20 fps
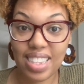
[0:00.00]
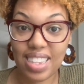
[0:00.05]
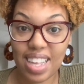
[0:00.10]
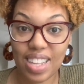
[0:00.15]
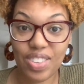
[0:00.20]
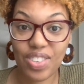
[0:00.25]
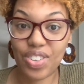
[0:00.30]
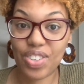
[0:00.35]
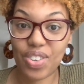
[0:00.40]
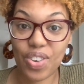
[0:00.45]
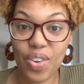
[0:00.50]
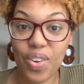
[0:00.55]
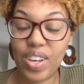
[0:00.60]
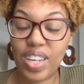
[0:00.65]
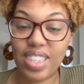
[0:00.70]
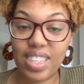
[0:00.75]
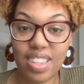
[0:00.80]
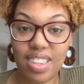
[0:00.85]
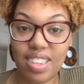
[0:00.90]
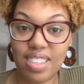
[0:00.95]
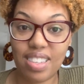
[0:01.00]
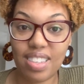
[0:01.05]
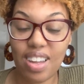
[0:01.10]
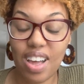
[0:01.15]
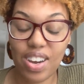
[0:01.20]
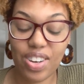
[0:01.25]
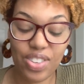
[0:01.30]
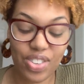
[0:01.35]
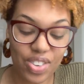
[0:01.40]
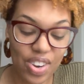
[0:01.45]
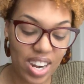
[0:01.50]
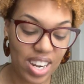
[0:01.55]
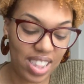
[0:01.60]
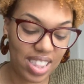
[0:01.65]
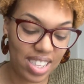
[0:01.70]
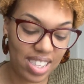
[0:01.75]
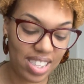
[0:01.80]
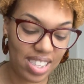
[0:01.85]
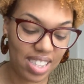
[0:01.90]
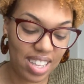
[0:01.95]
that you're going into the salon and training
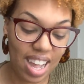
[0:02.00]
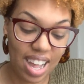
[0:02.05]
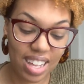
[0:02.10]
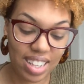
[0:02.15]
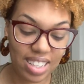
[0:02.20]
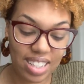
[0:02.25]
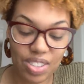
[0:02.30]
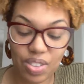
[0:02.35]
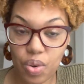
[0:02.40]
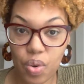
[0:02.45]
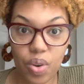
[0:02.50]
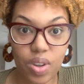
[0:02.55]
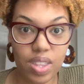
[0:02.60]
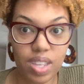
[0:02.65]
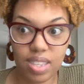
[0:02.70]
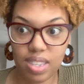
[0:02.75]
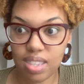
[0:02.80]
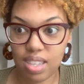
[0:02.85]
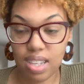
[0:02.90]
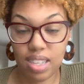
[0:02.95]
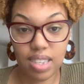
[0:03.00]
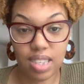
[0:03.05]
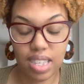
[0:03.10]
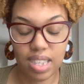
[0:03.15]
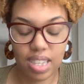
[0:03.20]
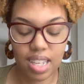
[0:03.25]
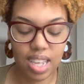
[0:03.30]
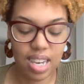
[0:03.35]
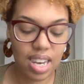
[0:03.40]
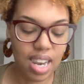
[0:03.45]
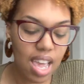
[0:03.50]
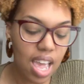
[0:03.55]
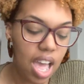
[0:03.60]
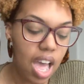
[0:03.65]
this stylist or this assistant.